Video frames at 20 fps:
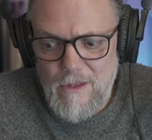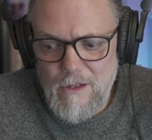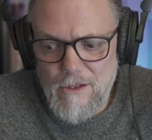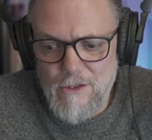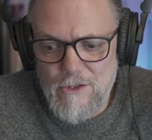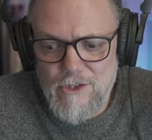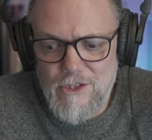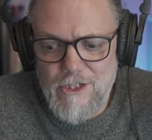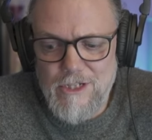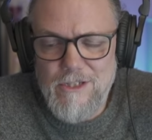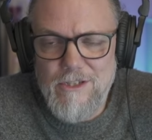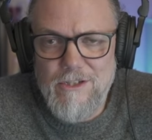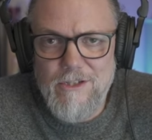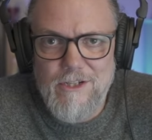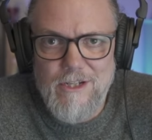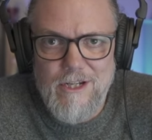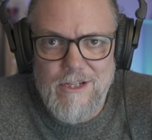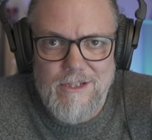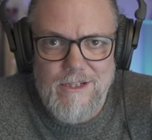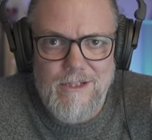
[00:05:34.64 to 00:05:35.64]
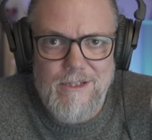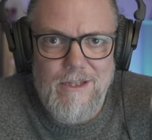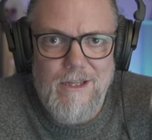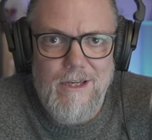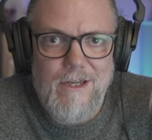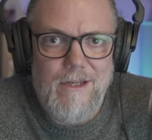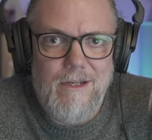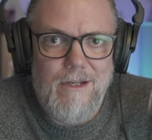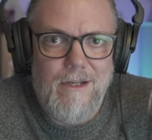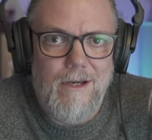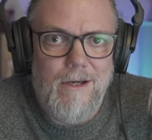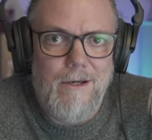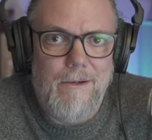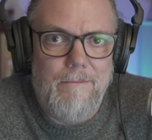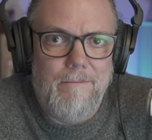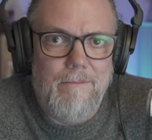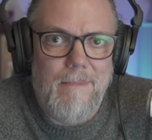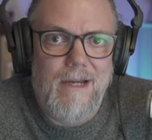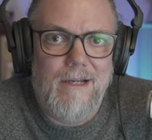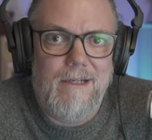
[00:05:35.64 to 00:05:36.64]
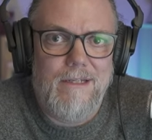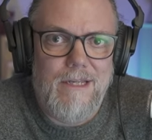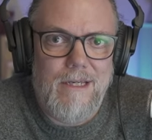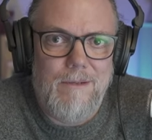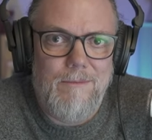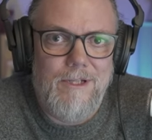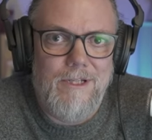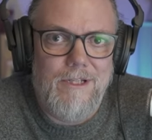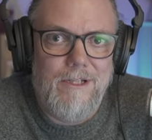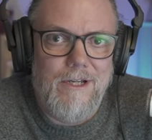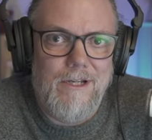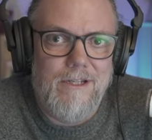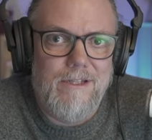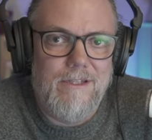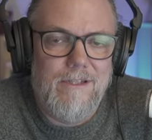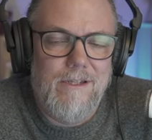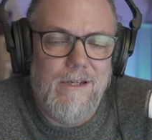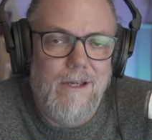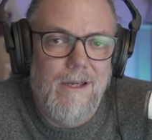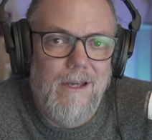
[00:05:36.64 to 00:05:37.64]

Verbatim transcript: she suggested that um, macadamia nuts,